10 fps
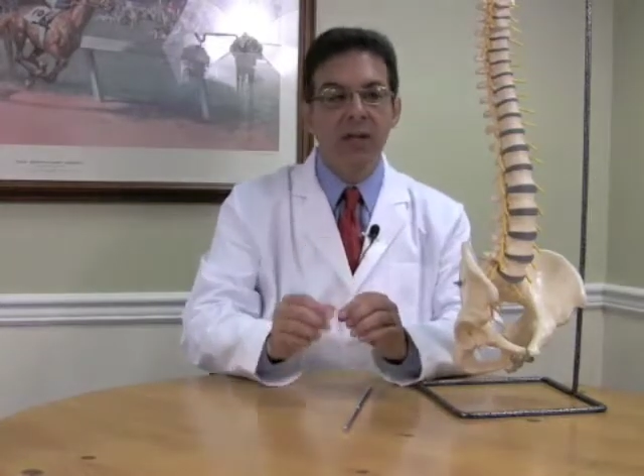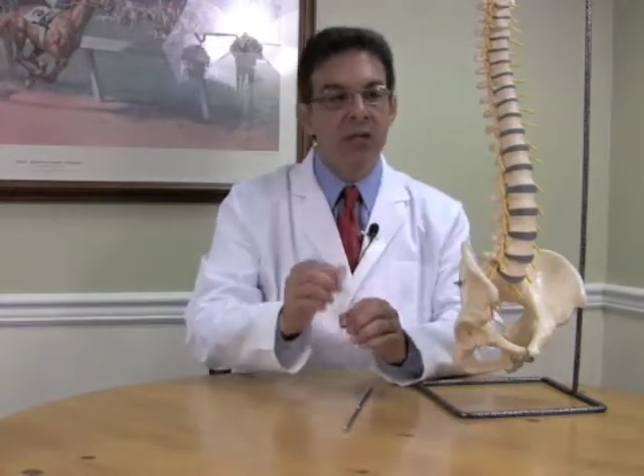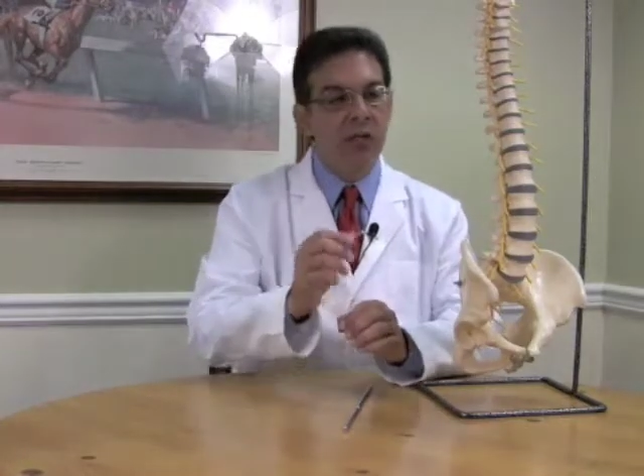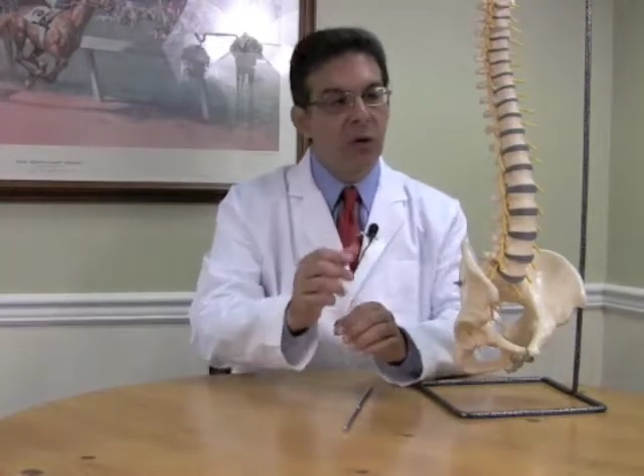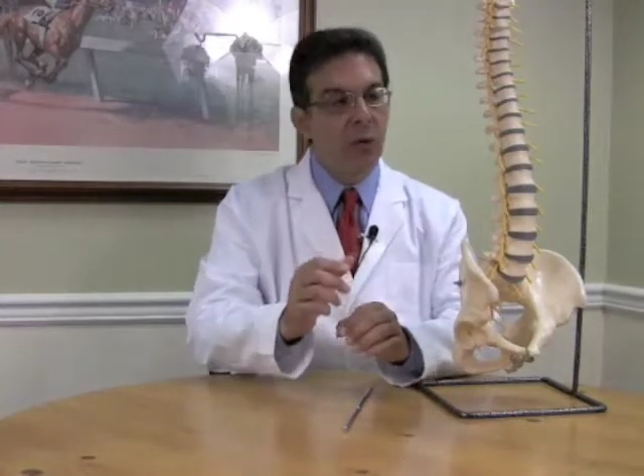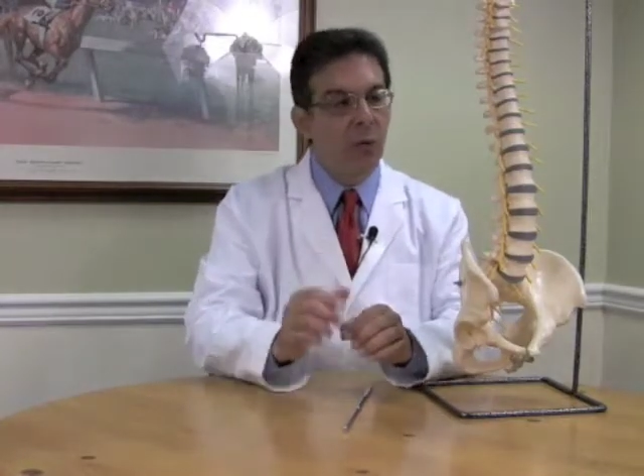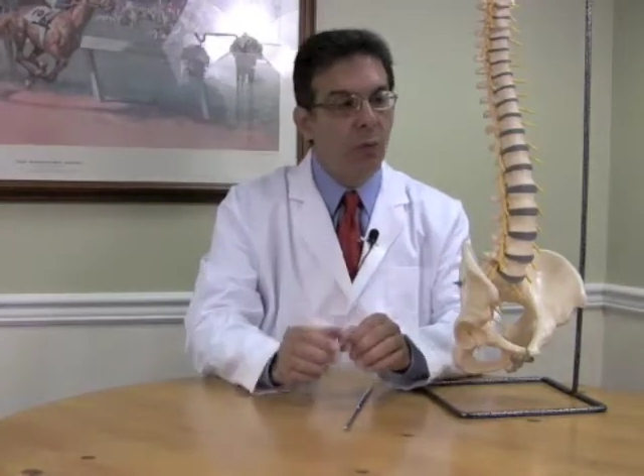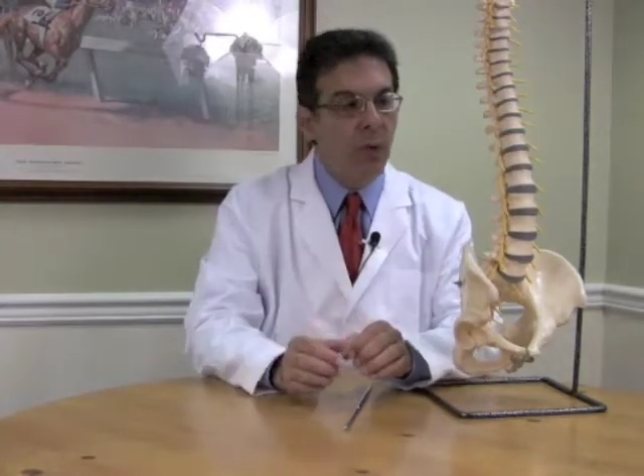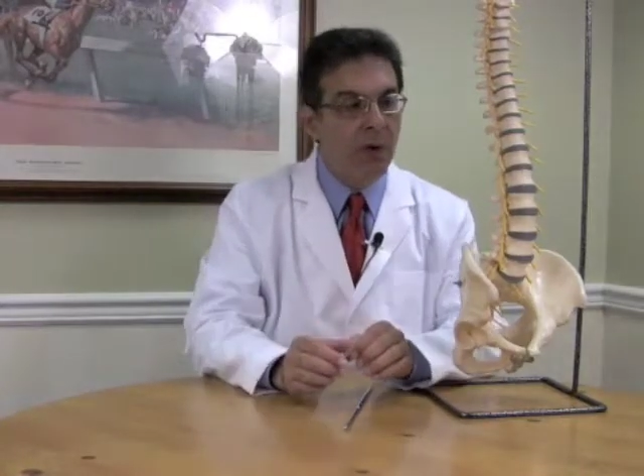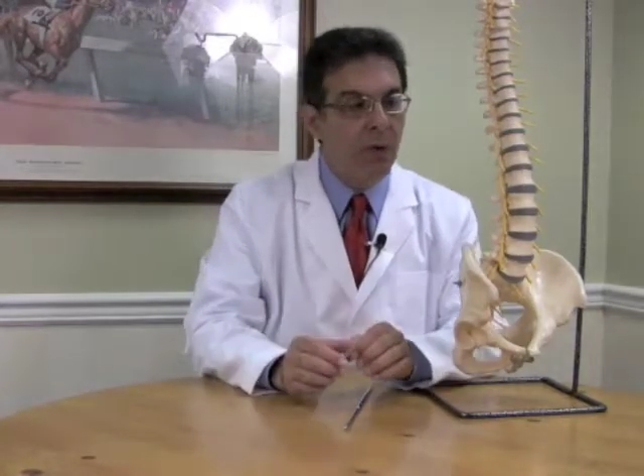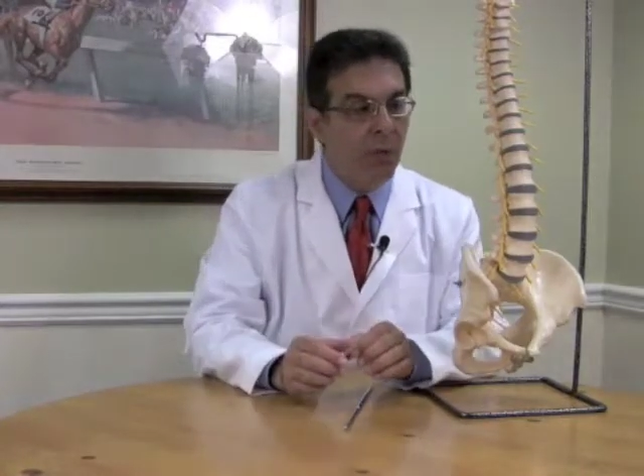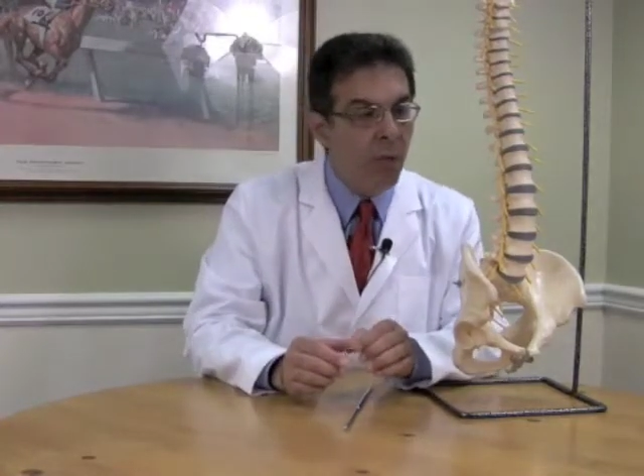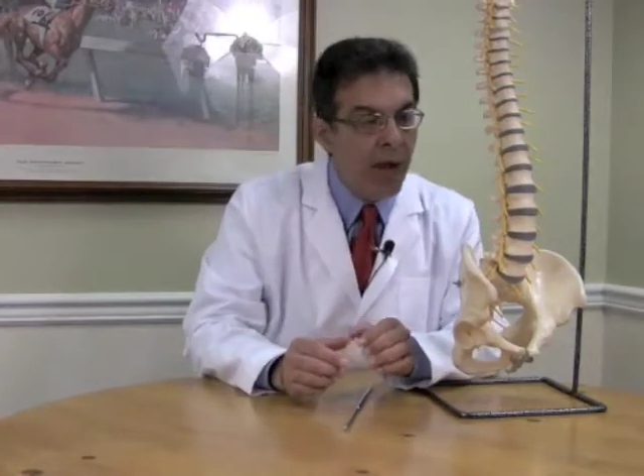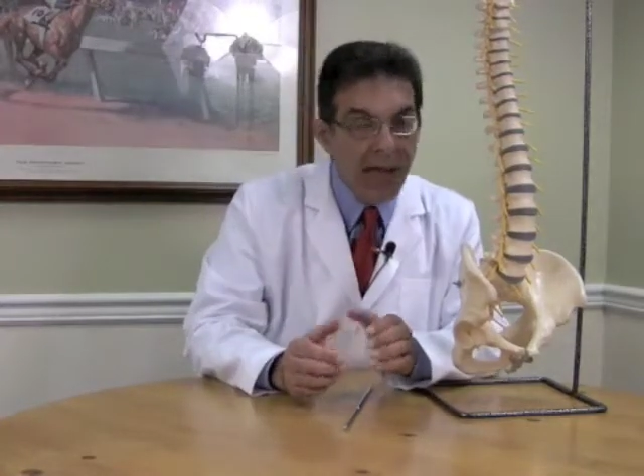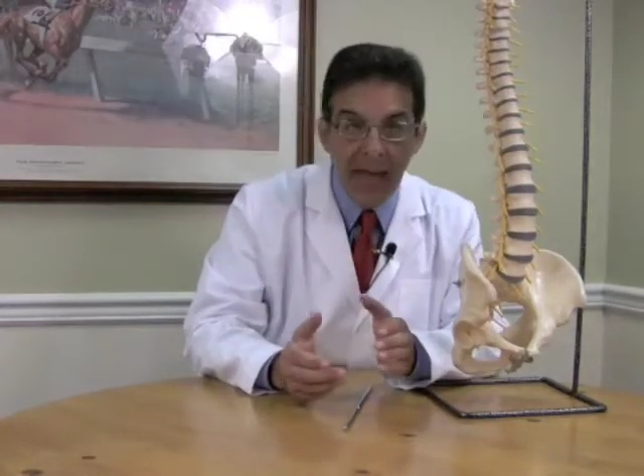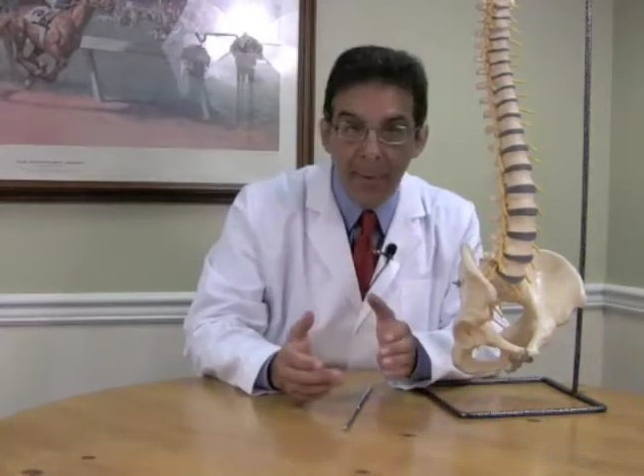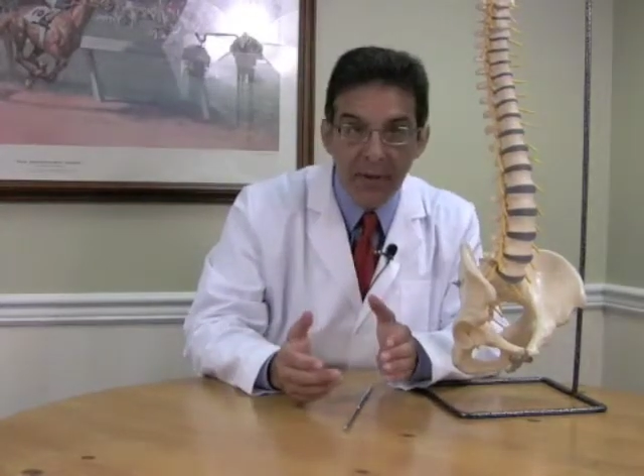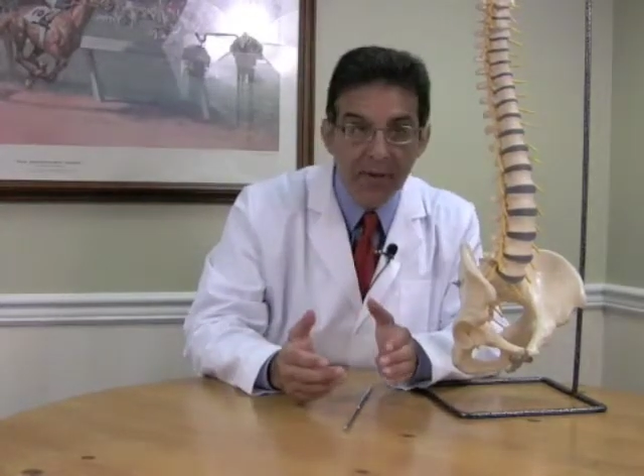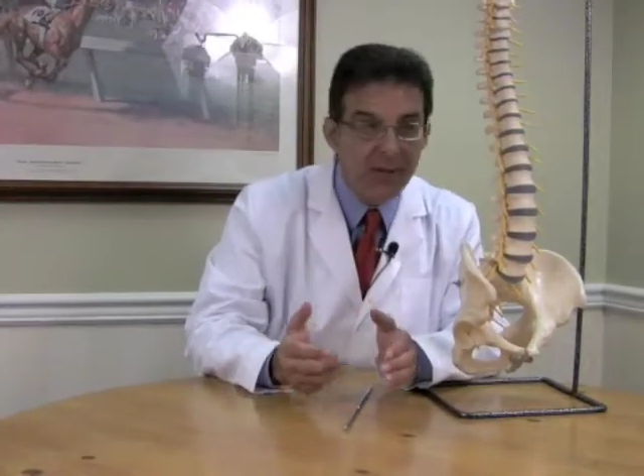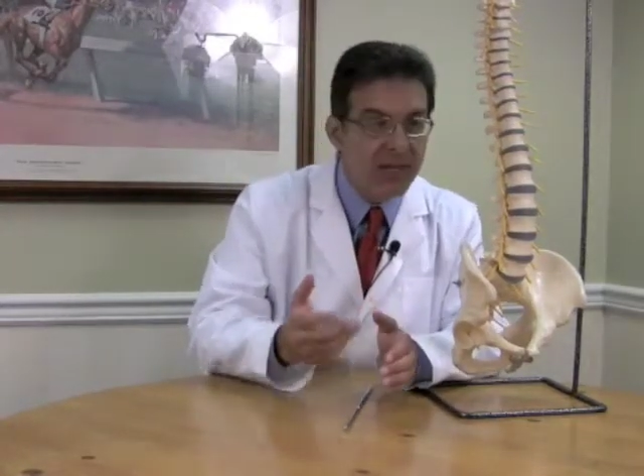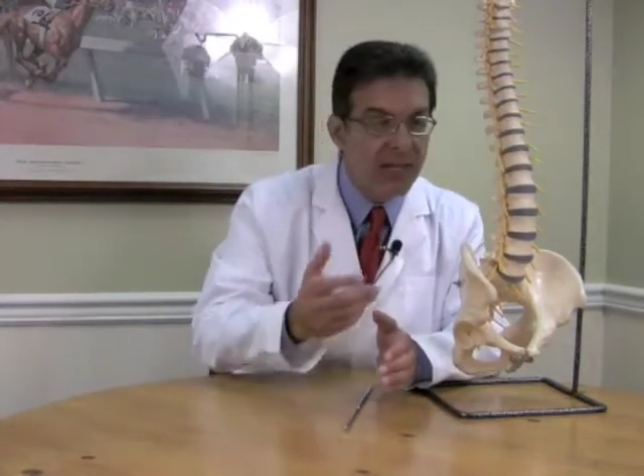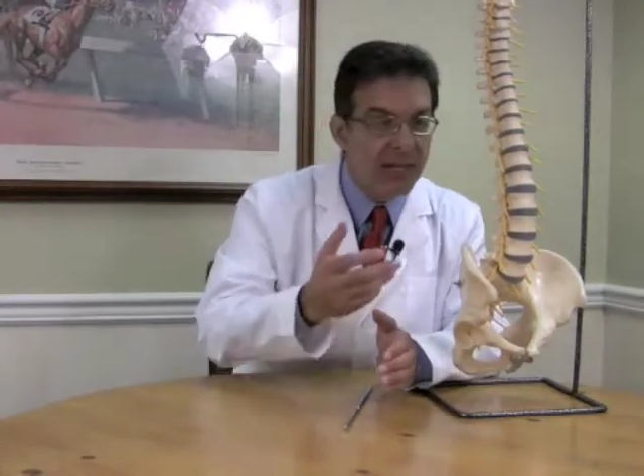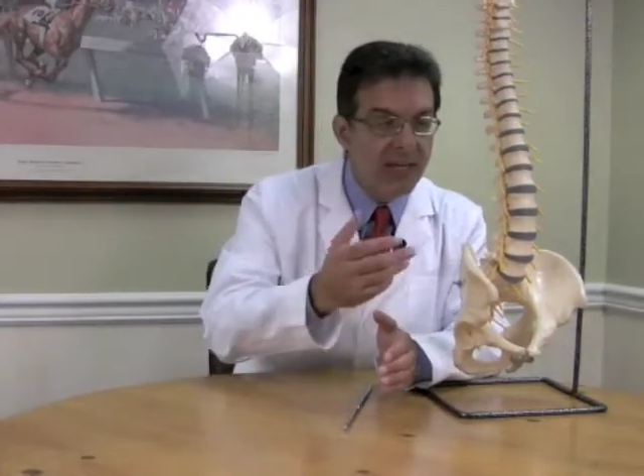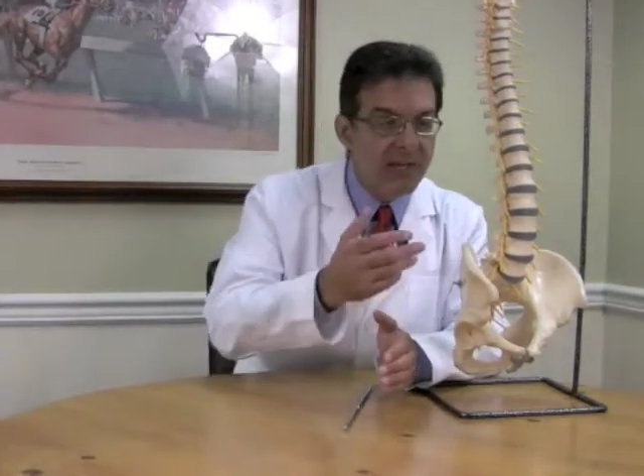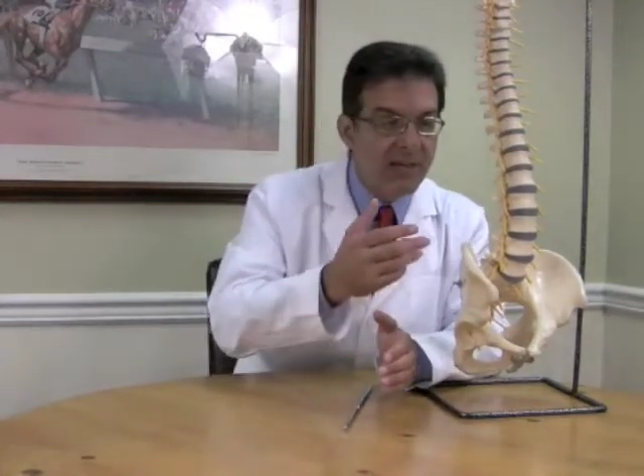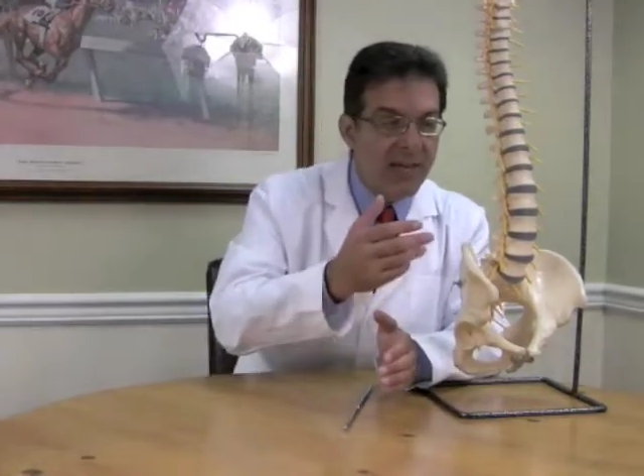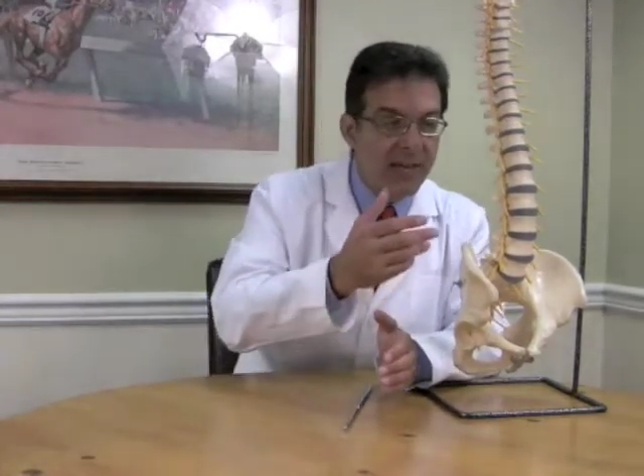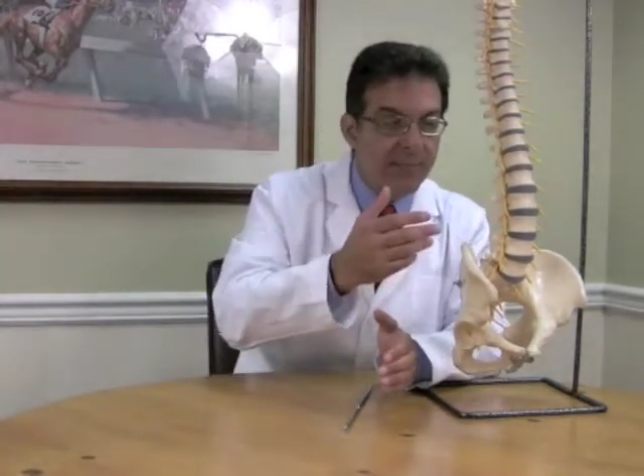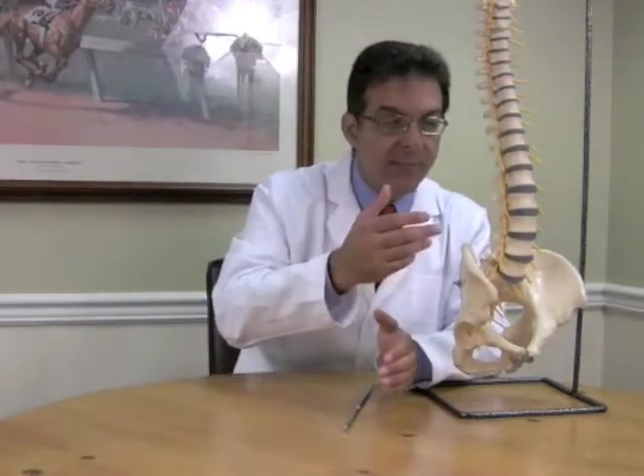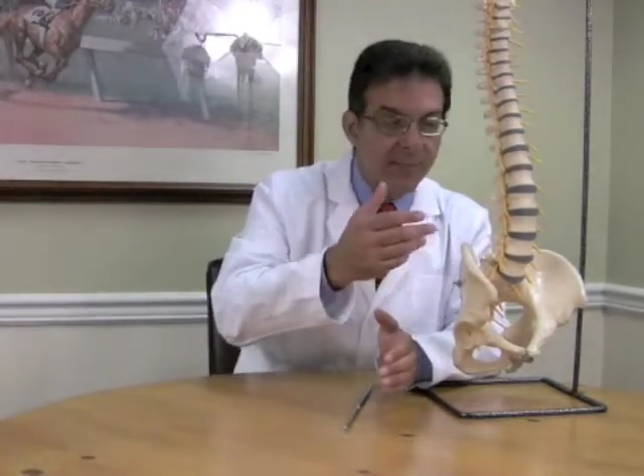So what happens is that